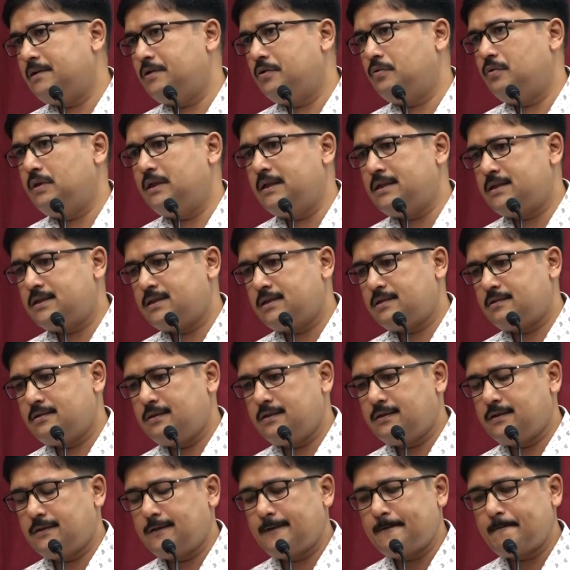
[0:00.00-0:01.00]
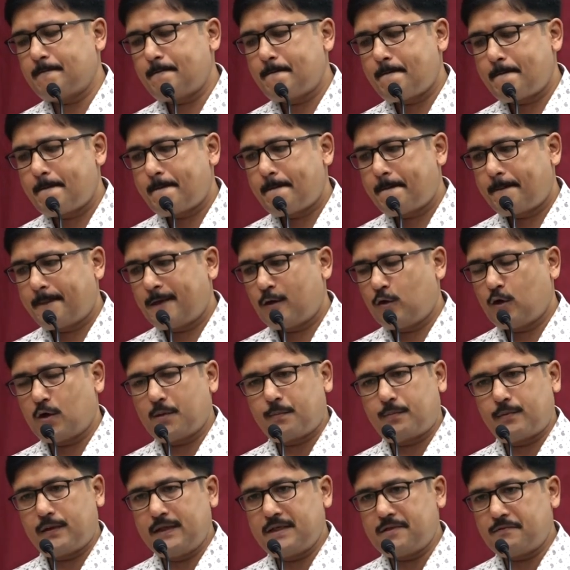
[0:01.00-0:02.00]
you'll enter the
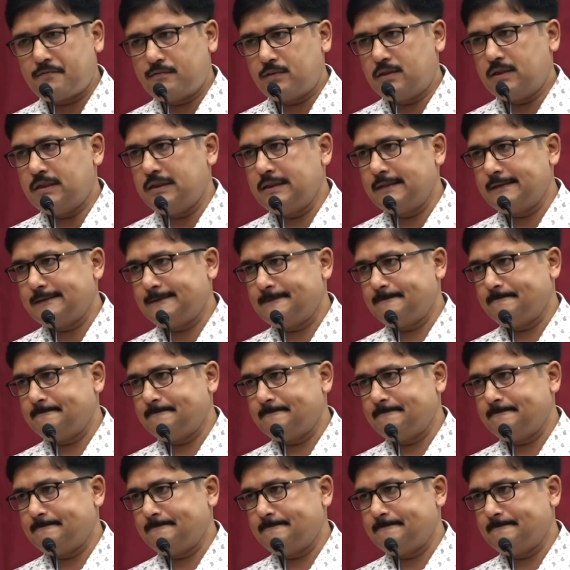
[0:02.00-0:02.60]
corporate world.